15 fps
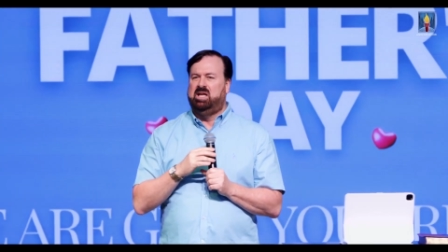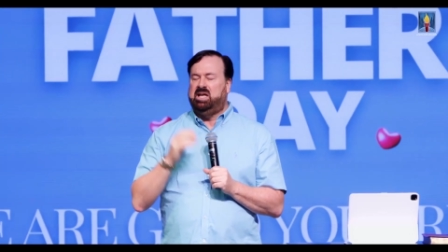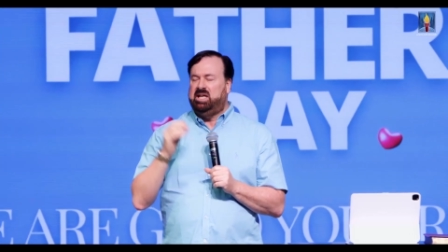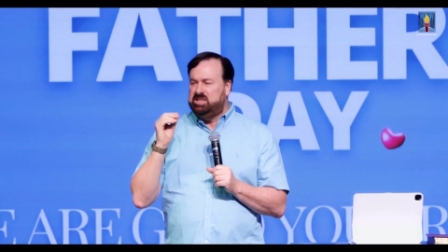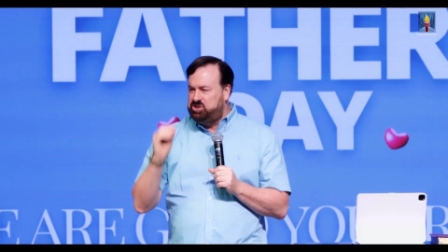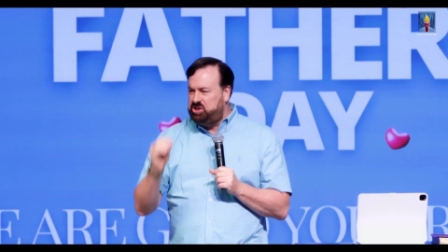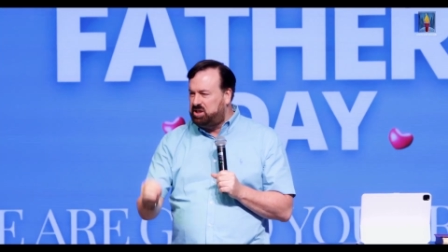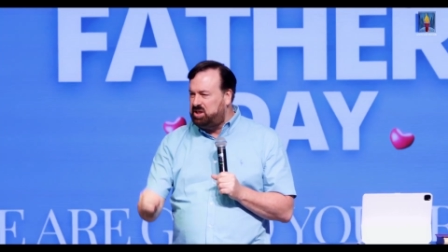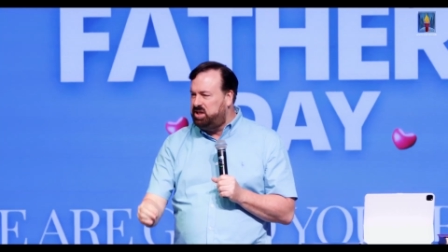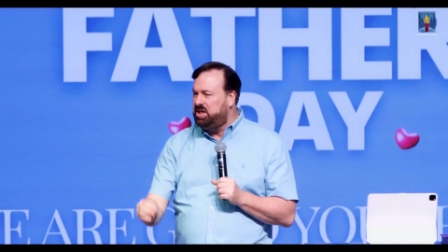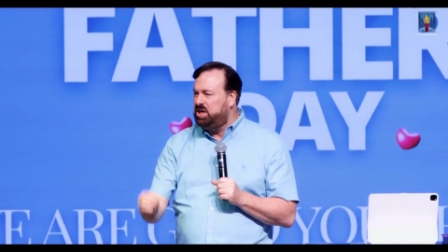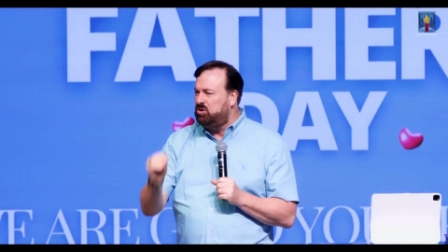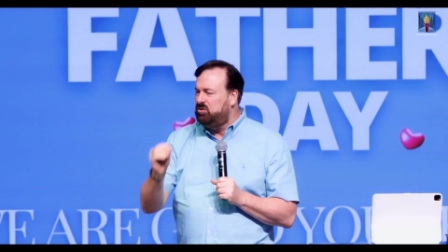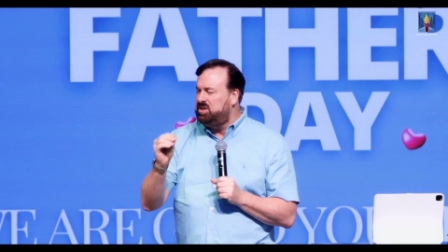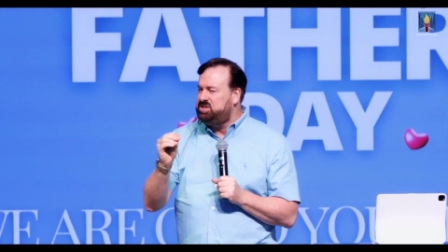is the
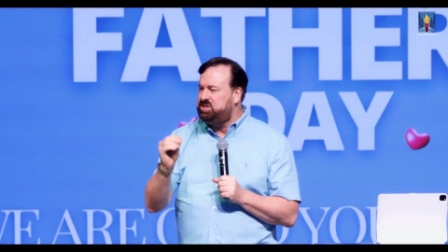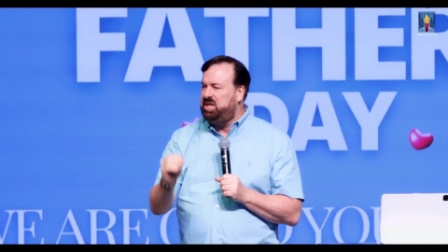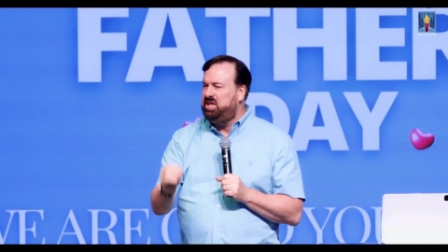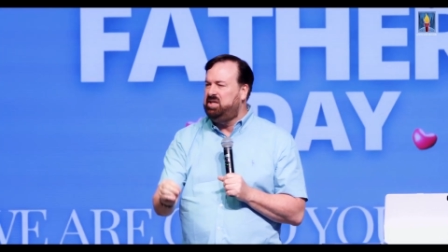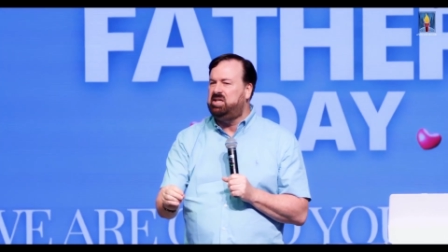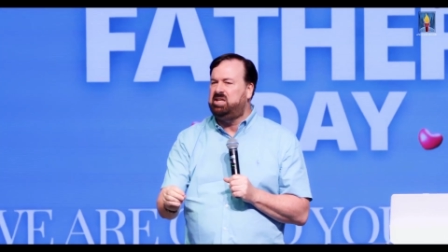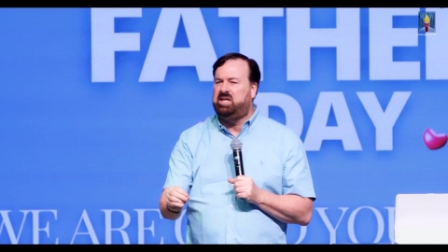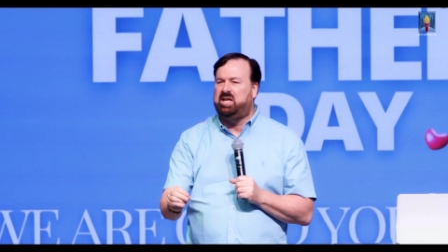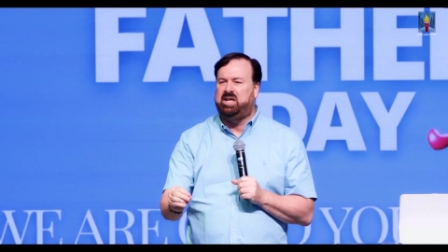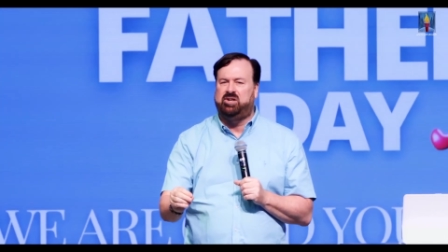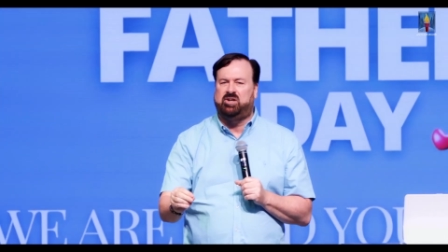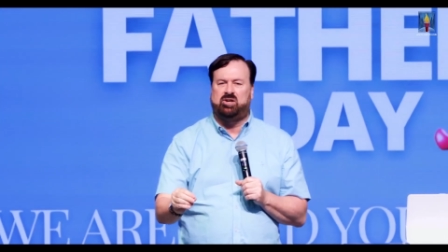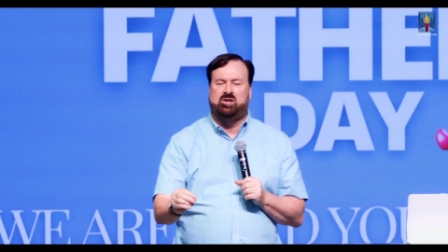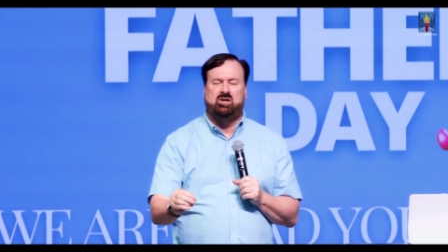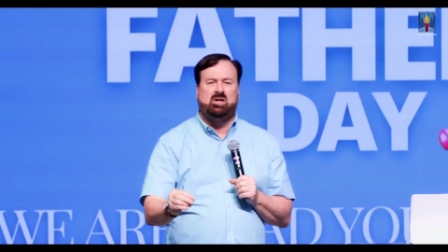clearest
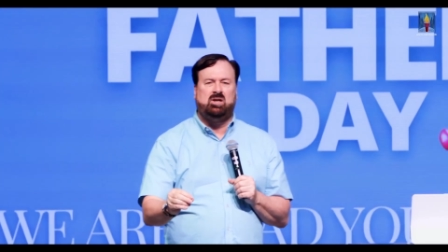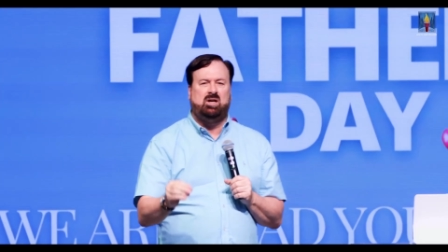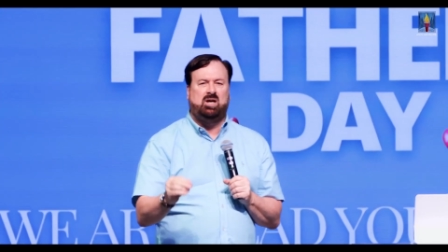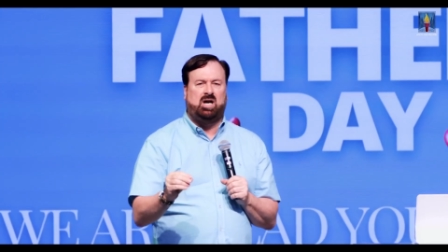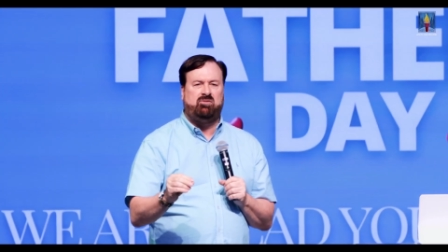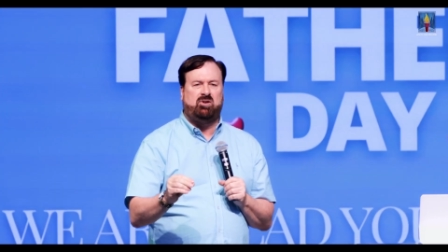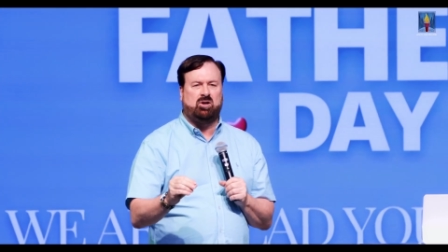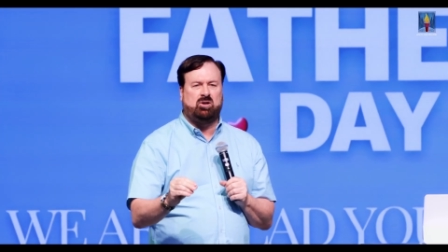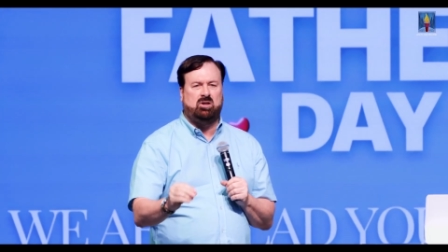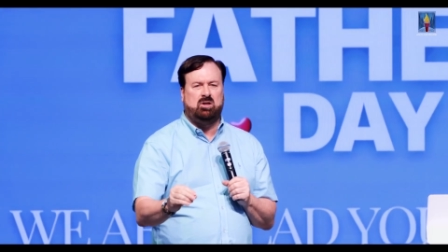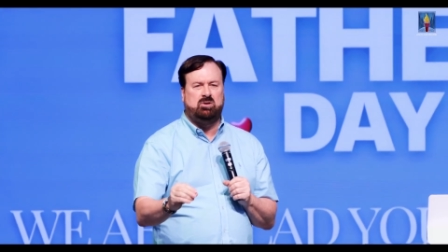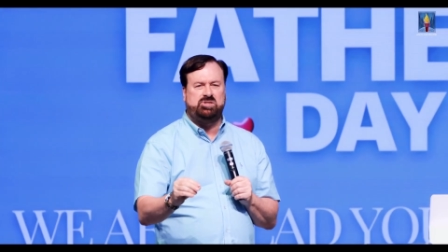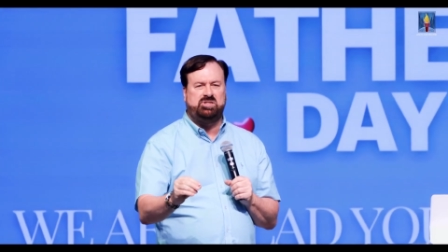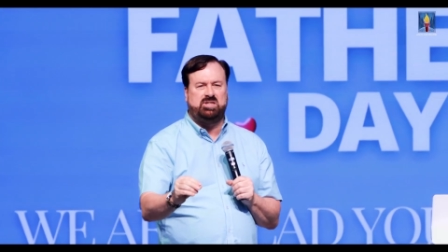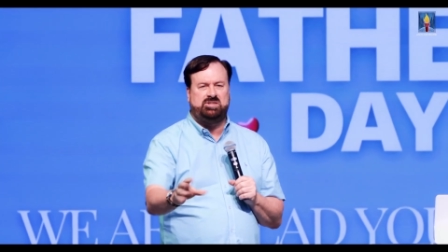indicator of our
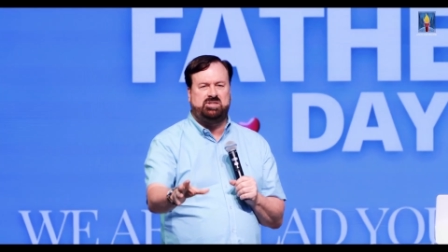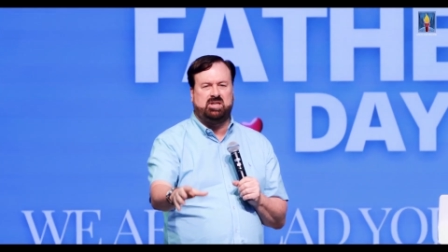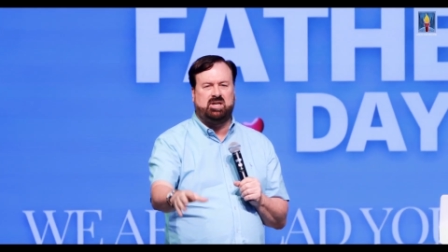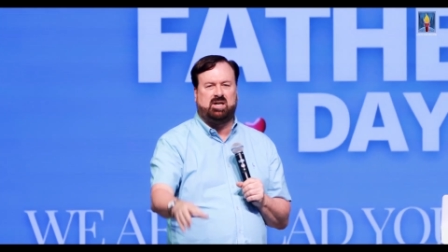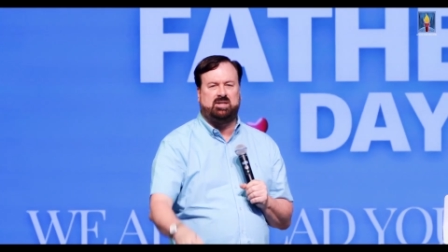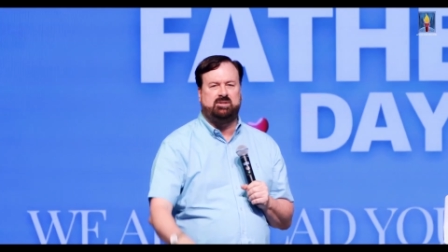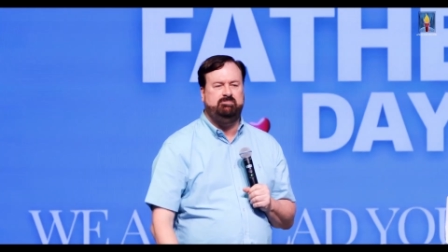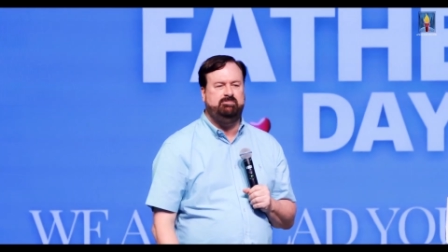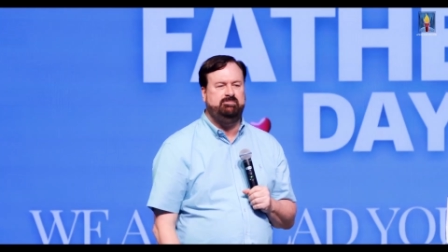closeness to God.